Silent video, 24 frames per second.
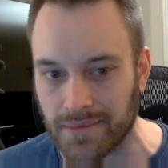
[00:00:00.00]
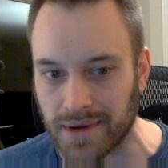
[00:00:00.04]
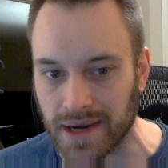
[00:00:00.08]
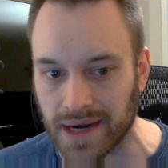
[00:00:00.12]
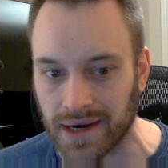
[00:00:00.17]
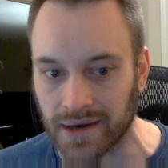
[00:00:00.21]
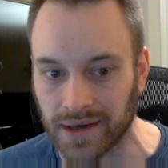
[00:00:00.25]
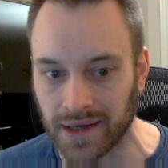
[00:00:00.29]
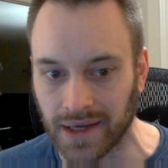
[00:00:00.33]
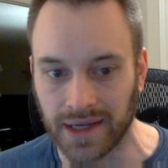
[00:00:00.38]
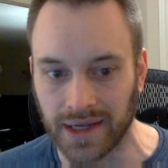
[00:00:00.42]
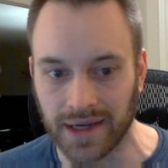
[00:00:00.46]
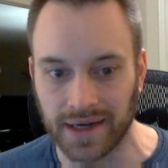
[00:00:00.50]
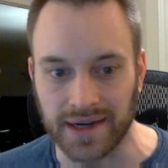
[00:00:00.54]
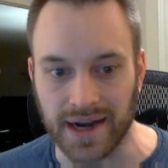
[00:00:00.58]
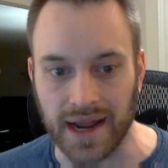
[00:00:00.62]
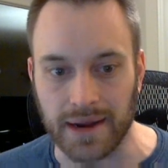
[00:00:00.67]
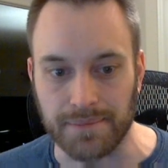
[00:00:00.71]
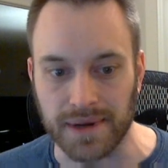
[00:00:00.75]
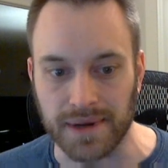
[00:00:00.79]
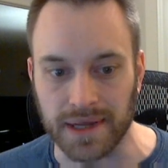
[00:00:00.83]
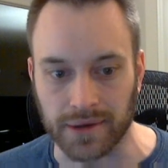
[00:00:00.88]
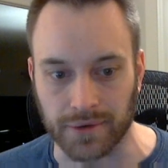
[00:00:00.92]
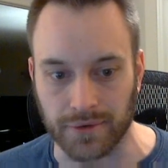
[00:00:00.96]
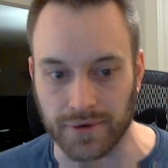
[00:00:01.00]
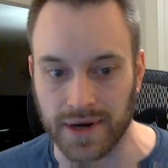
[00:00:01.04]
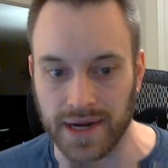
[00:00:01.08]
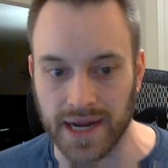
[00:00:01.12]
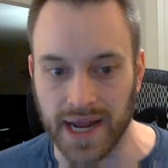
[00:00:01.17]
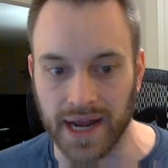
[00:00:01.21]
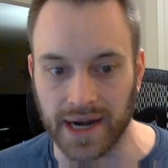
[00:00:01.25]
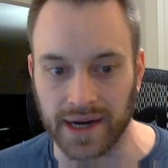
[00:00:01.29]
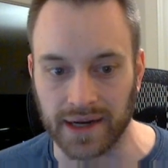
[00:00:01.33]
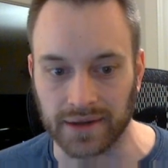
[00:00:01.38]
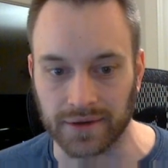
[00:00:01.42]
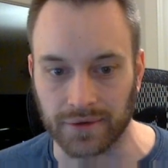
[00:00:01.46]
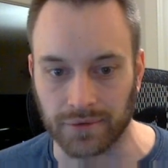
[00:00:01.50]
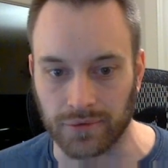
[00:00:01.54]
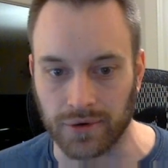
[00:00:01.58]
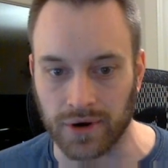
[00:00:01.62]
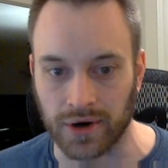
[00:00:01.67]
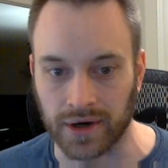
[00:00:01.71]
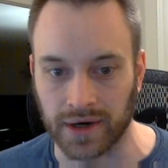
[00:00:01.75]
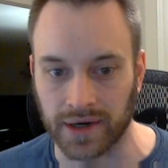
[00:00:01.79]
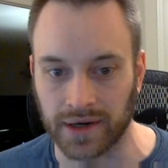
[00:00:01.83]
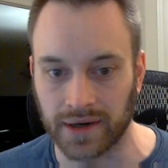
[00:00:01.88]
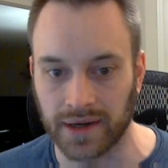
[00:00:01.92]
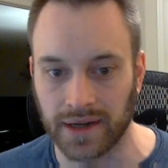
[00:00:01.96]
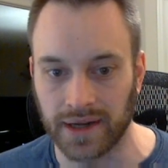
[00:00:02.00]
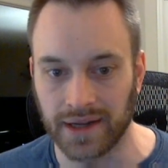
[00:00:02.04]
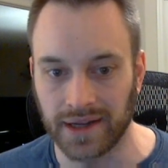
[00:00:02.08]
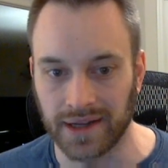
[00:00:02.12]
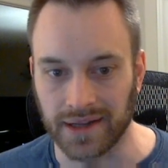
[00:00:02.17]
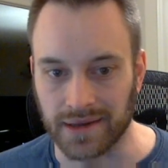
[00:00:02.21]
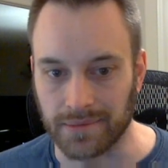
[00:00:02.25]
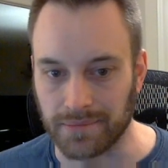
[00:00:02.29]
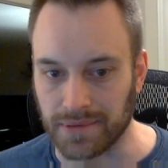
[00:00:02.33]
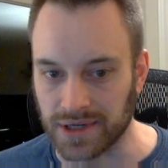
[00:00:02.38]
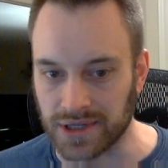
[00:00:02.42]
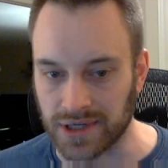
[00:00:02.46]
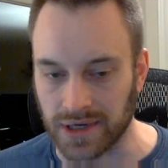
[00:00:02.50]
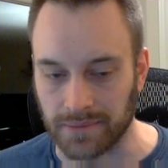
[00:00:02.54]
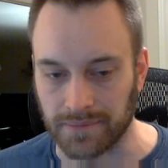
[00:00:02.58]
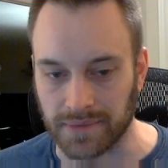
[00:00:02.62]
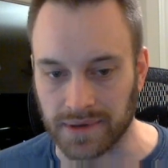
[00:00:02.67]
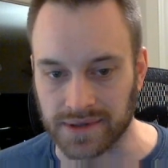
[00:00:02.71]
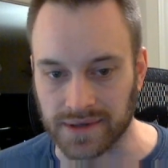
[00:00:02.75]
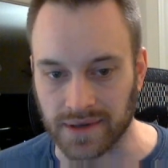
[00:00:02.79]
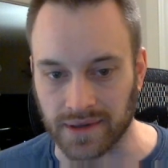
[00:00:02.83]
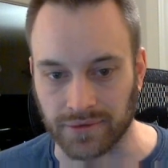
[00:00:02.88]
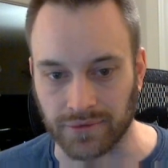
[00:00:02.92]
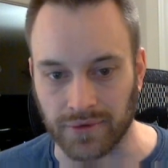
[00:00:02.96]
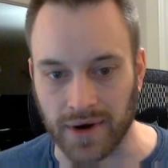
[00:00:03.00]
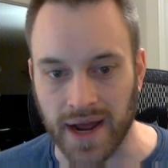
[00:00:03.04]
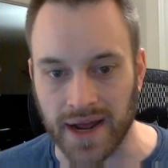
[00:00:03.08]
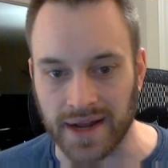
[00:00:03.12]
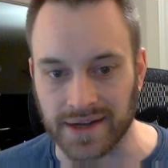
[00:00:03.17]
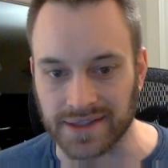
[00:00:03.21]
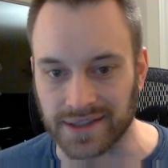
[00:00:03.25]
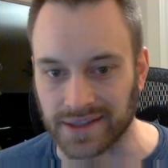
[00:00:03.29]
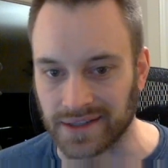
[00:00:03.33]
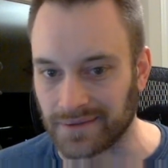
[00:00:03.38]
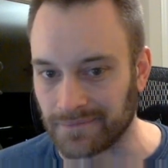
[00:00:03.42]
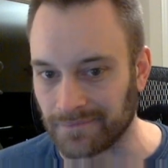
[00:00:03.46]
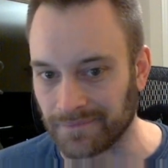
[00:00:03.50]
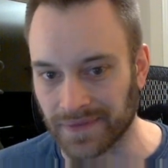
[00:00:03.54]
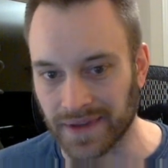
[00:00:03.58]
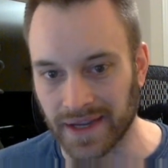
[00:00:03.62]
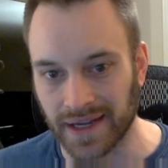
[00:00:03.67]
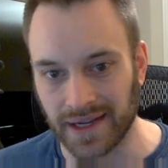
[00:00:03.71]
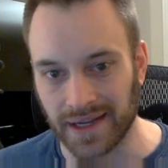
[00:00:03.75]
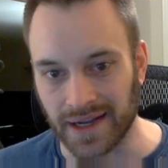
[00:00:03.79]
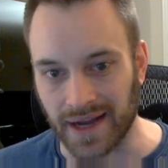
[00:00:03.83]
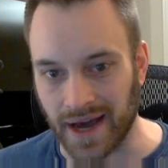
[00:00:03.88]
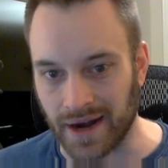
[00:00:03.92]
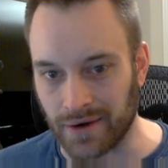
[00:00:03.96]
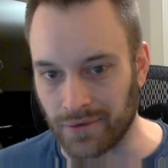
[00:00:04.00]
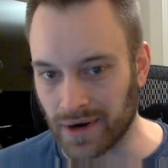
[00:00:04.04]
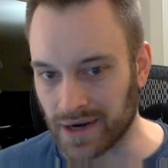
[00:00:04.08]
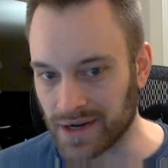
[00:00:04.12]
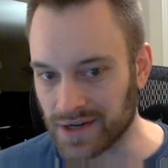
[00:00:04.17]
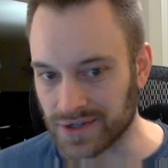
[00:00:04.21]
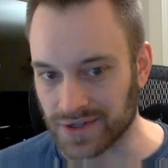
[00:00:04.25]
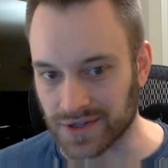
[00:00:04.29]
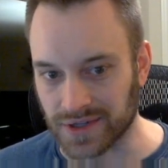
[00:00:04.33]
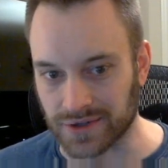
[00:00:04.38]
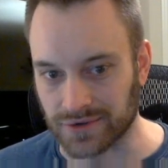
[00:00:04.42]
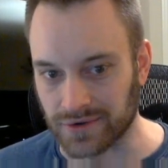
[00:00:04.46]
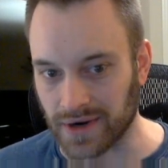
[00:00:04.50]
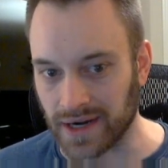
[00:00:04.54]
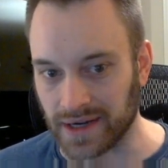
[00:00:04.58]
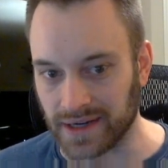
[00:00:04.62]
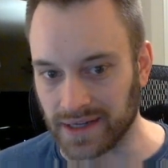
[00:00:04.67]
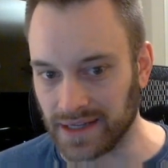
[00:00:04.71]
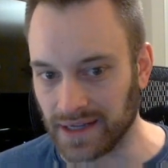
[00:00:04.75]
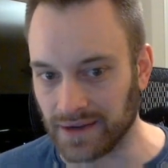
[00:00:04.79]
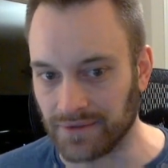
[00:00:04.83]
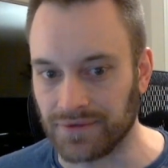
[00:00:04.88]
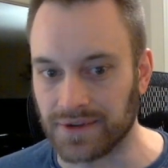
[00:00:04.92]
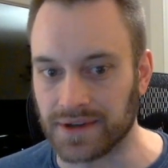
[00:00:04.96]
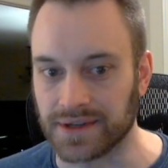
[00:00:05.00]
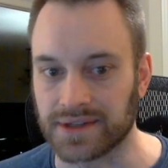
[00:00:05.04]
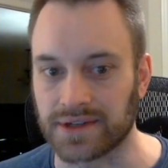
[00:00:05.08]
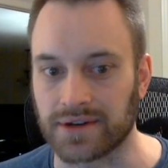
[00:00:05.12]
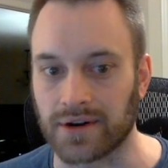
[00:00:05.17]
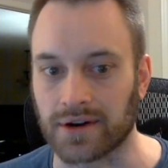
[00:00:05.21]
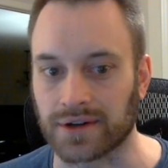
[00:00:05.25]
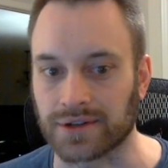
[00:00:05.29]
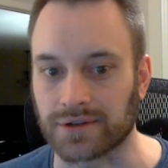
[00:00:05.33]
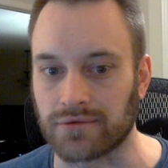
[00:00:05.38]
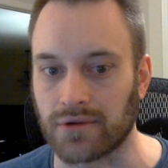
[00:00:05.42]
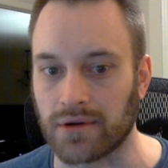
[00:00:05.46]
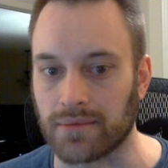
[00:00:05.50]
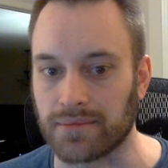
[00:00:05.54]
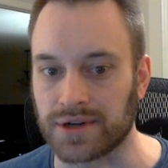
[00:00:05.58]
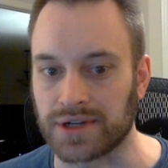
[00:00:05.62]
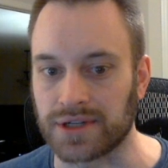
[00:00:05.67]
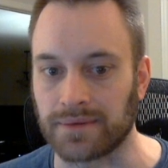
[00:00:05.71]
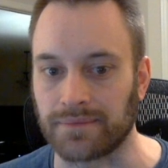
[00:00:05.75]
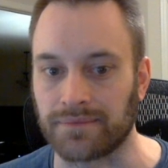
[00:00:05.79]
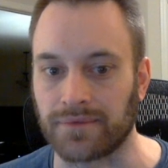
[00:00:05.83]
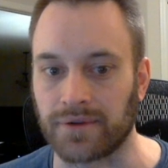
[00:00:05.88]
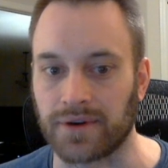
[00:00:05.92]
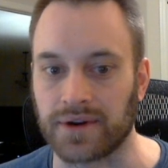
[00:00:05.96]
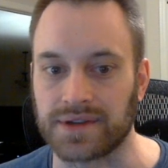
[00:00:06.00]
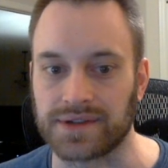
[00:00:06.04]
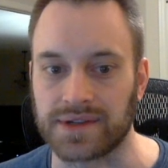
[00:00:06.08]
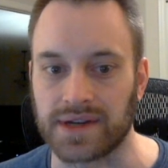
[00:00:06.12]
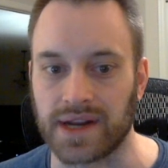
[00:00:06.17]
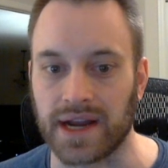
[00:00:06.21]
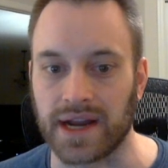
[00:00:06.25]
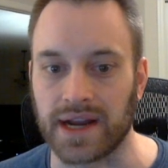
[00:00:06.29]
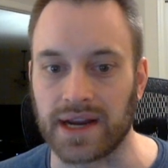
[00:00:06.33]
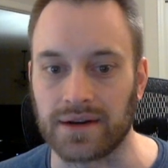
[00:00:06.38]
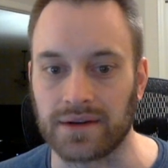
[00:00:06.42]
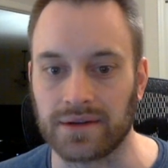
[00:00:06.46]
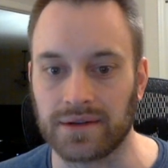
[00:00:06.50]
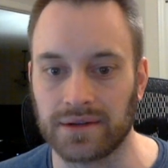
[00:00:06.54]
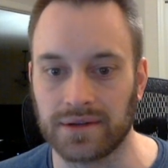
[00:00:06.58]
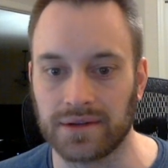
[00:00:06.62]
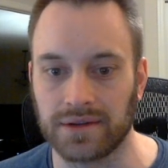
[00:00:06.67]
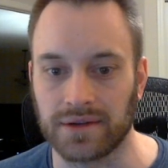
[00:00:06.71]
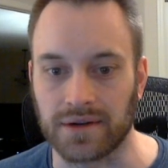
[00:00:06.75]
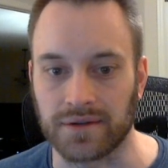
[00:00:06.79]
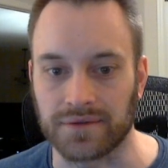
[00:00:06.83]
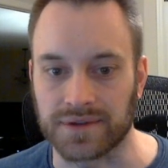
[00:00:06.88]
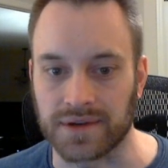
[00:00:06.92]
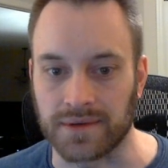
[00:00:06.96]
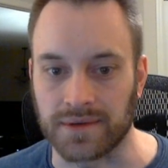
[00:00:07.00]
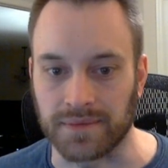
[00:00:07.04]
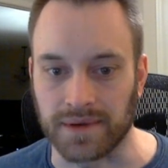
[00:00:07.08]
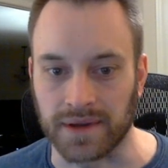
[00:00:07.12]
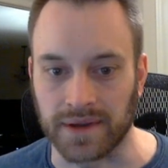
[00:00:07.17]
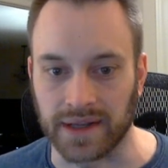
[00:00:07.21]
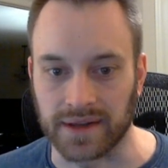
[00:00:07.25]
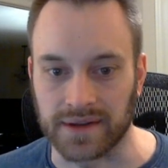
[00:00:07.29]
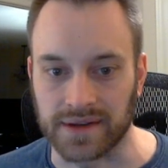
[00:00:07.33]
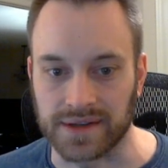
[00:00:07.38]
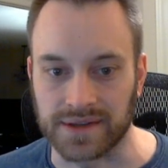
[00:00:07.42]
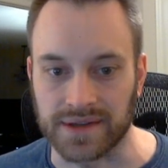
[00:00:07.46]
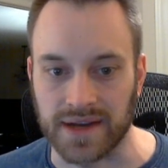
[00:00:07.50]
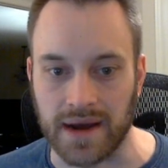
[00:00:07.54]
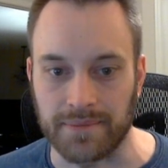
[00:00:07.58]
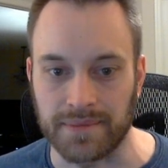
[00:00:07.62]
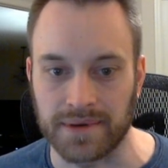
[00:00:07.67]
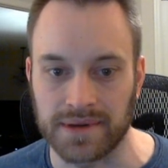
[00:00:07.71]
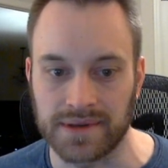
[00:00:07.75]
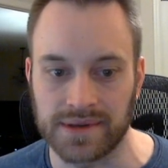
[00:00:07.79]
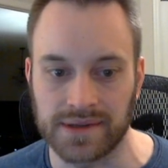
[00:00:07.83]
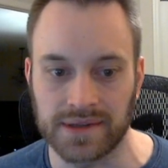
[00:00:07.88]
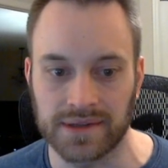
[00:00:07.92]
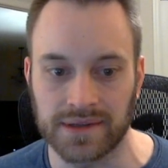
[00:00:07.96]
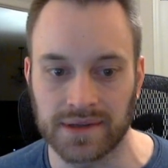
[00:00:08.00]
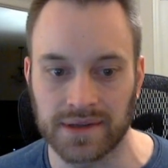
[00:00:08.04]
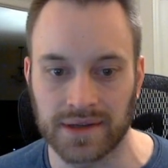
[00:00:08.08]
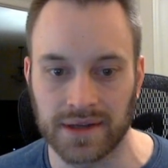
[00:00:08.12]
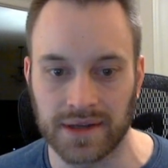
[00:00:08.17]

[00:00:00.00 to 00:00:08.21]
I mean, knight b three hitting the rook and the bishop is a threat, and I don't want to just straight give this dark square bishop for his knight. You know, if something like this happens,